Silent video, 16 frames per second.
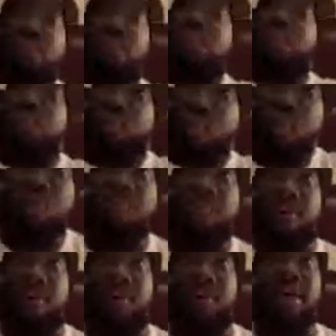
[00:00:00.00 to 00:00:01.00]

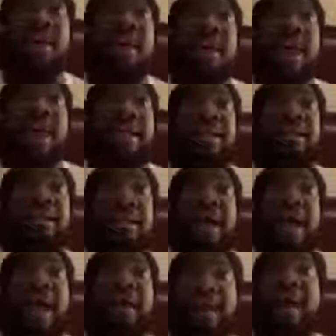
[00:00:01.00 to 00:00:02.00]
Stonebwoy, and
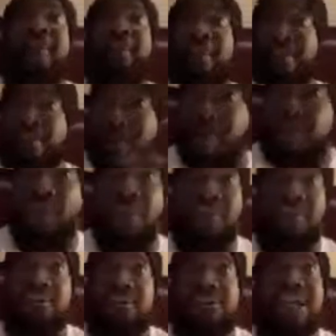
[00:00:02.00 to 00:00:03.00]
I'm a big fan
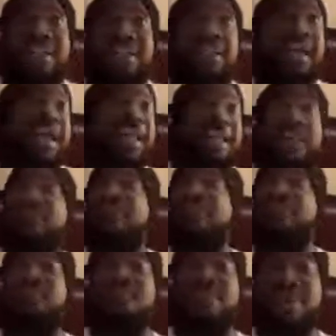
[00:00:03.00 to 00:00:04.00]
of Shatta. I love
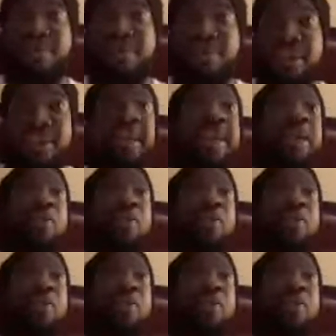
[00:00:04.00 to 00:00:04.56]
his music.